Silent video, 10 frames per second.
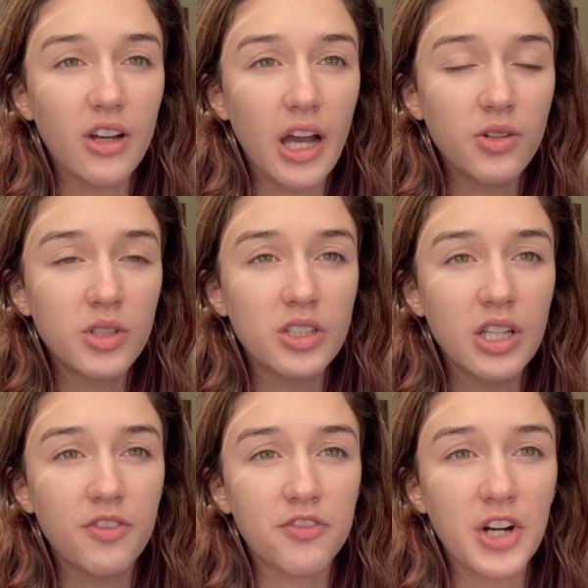I don't want to say
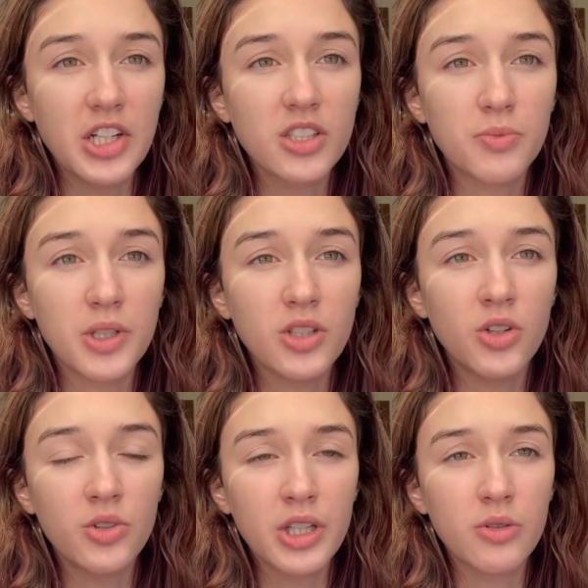fresh, but you
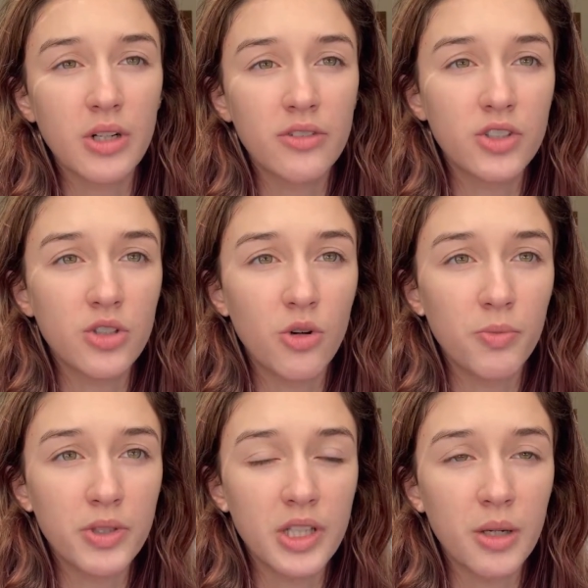know, like whenever you
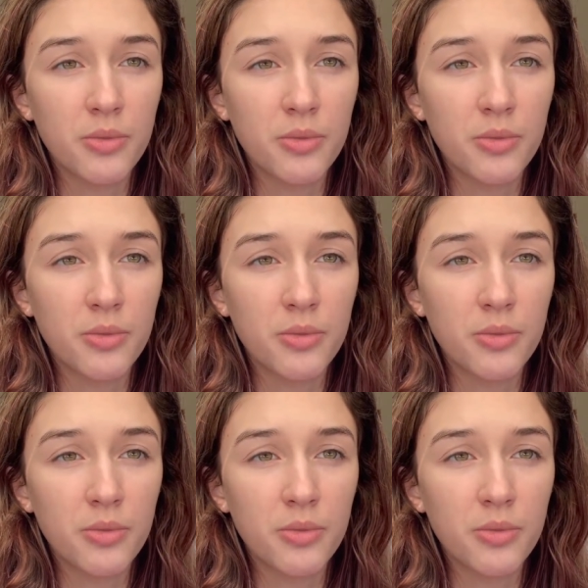open like a